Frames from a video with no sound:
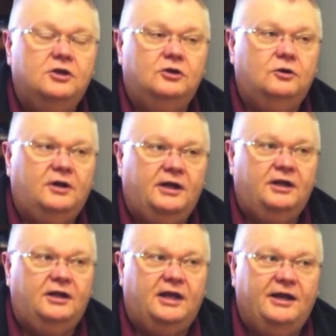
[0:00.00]
You know,
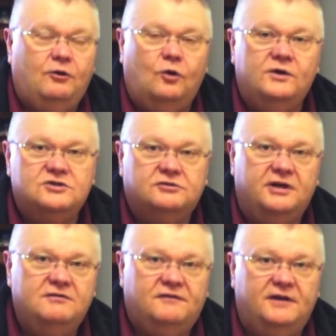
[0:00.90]
I always
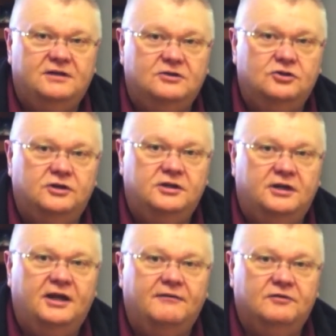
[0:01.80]
try to find good
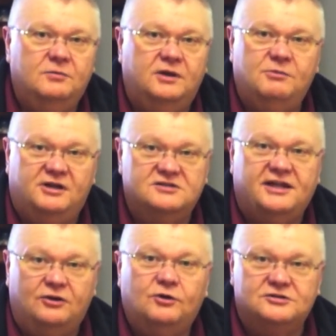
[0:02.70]
in everybody because
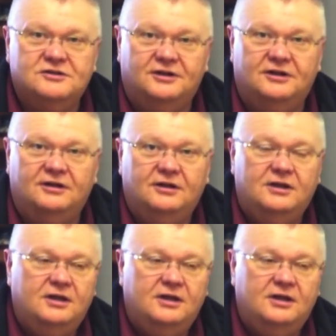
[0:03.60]
I know it's there.